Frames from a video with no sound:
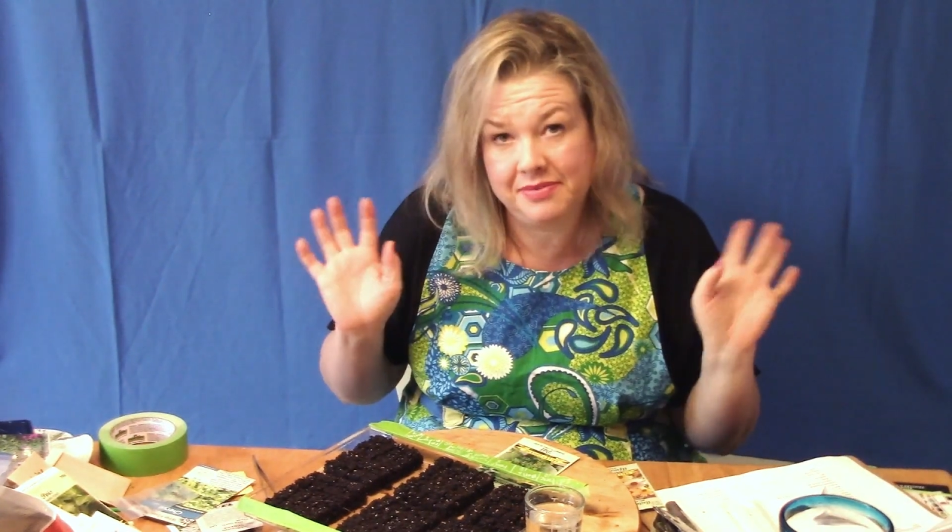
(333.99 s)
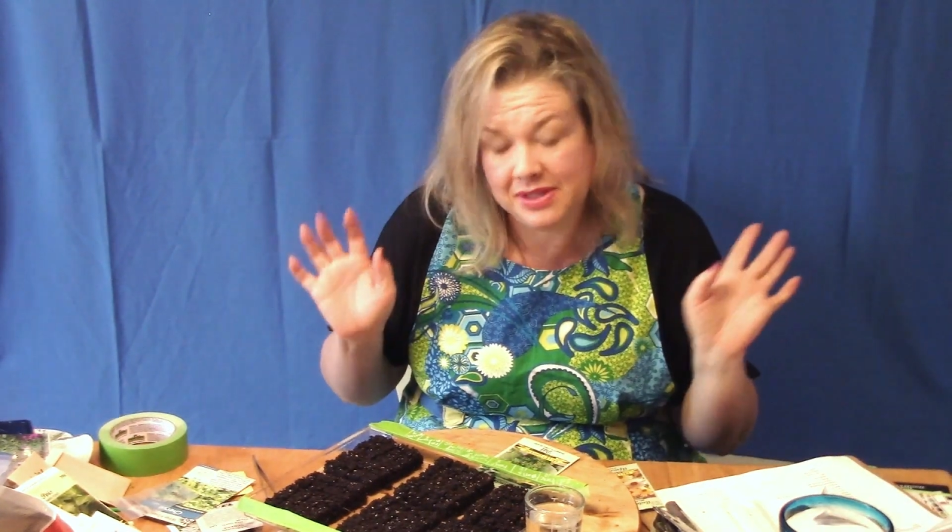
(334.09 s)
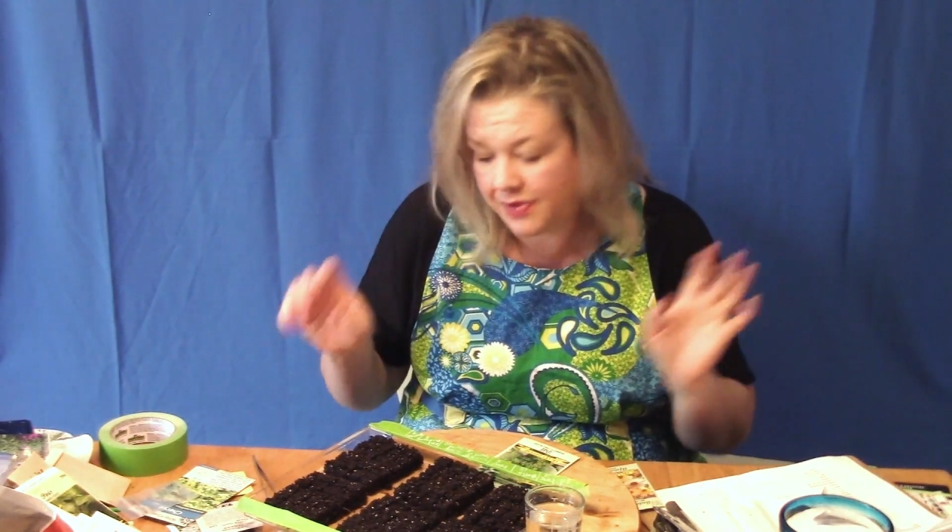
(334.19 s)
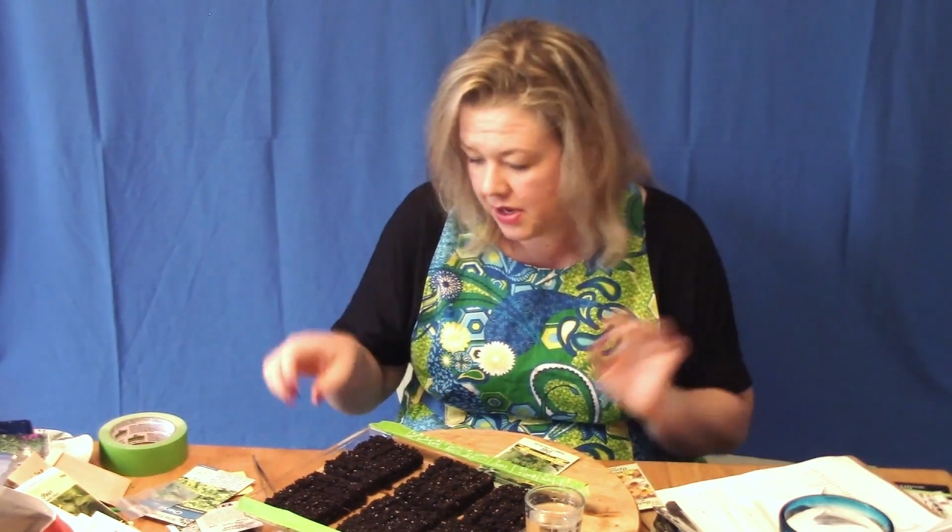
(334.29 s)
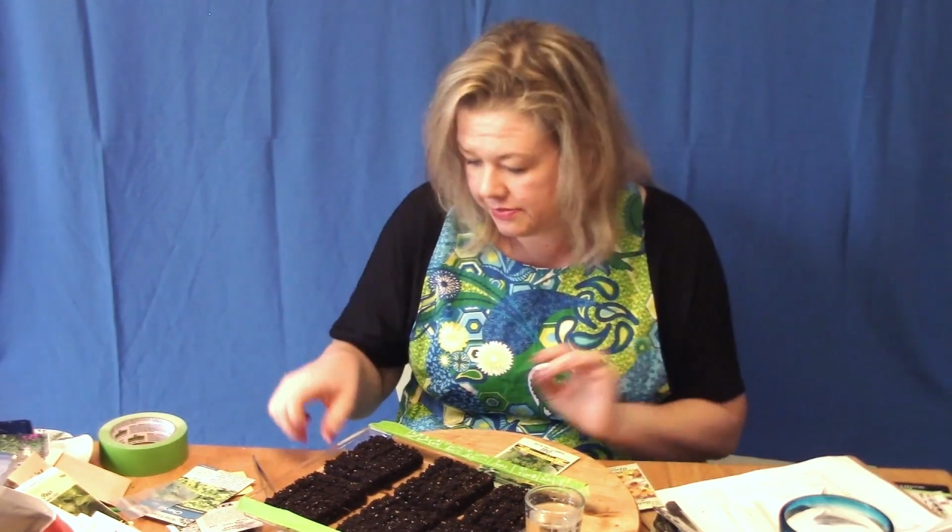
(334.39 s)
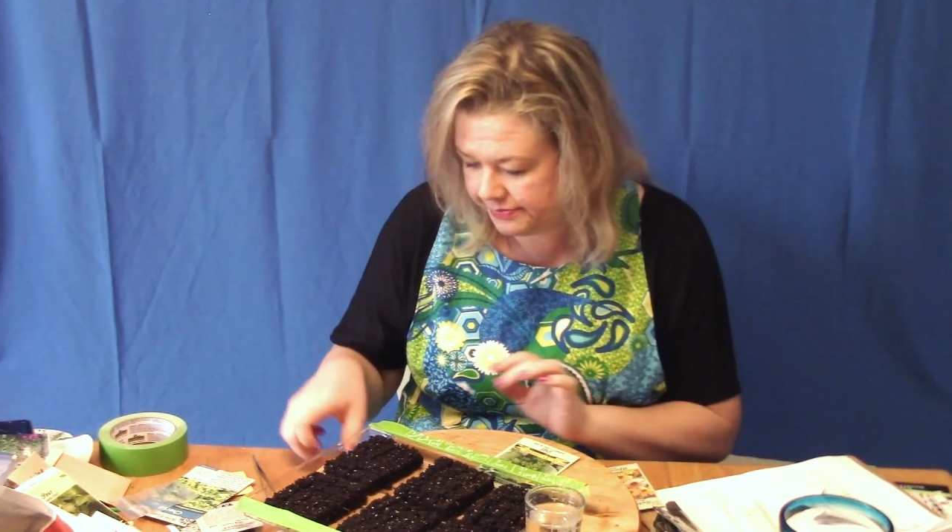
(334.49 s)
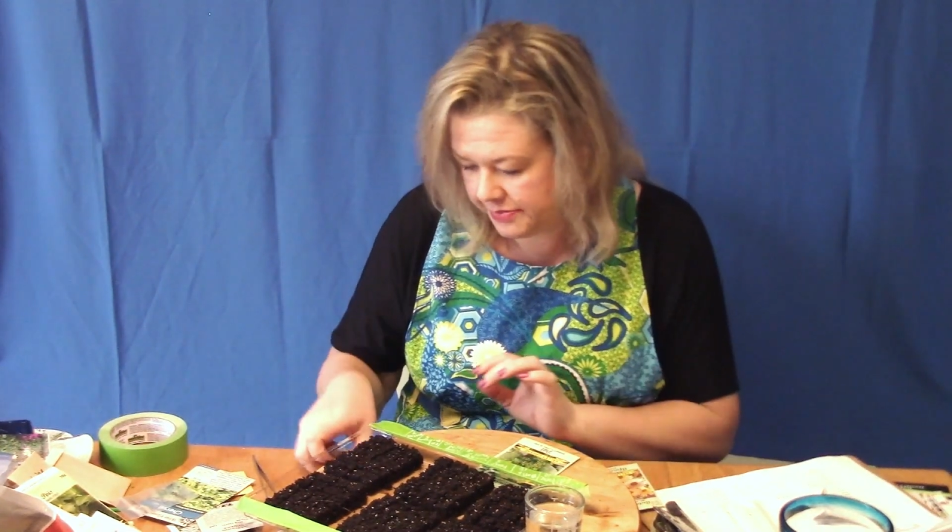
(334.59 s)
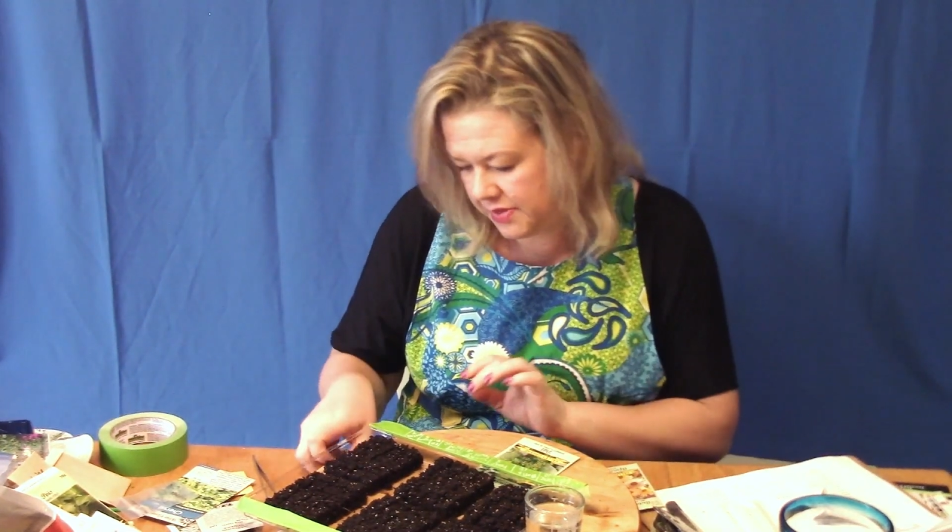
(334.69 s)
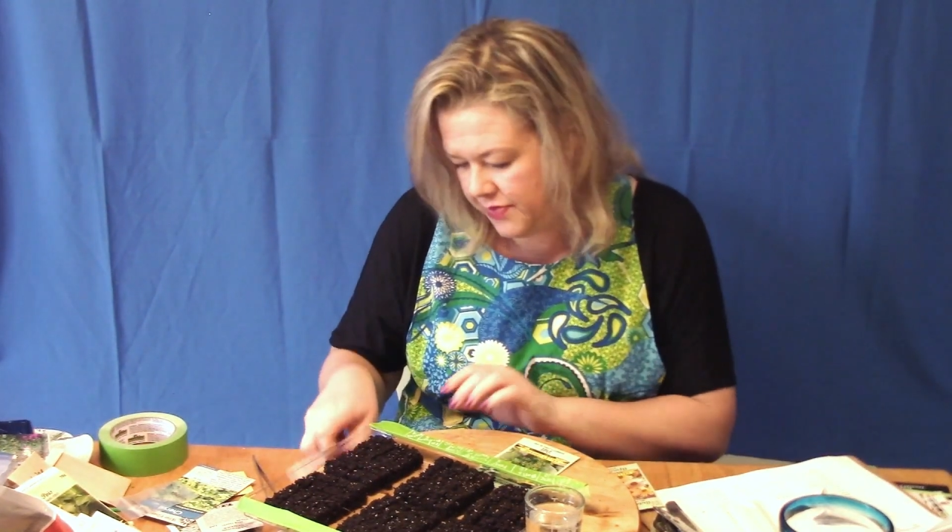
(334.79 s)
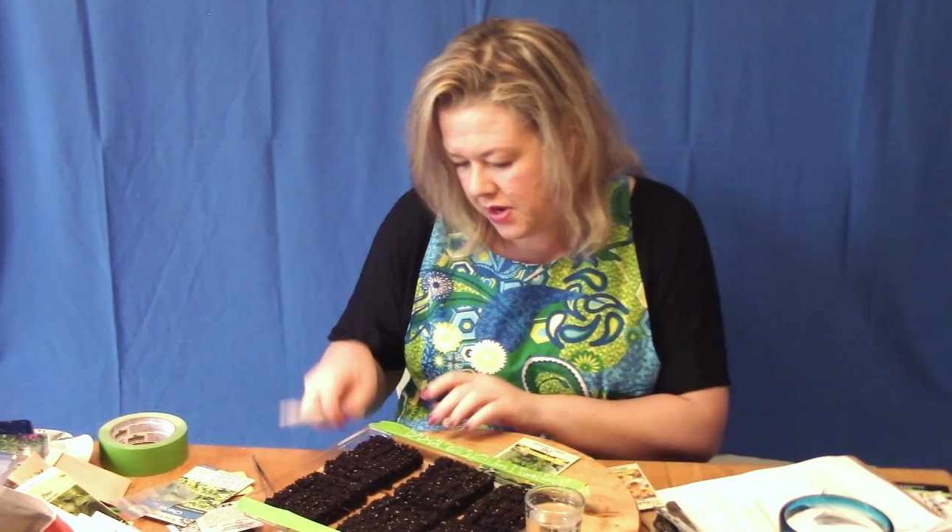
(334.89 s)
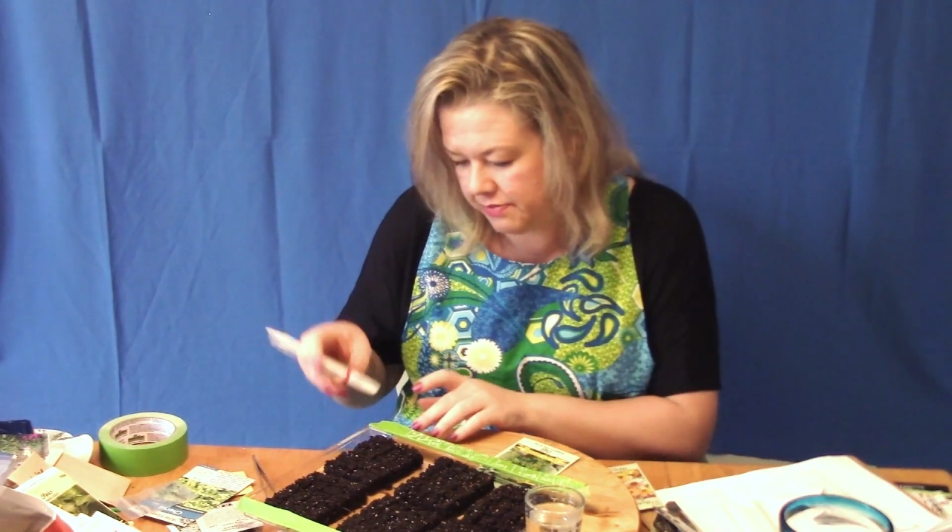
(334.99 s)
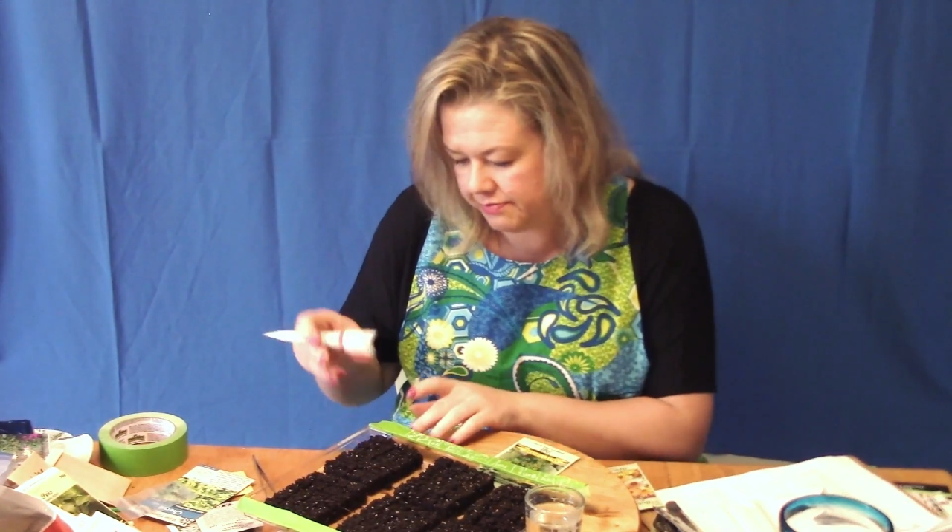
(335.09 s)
It's fine. It's fine.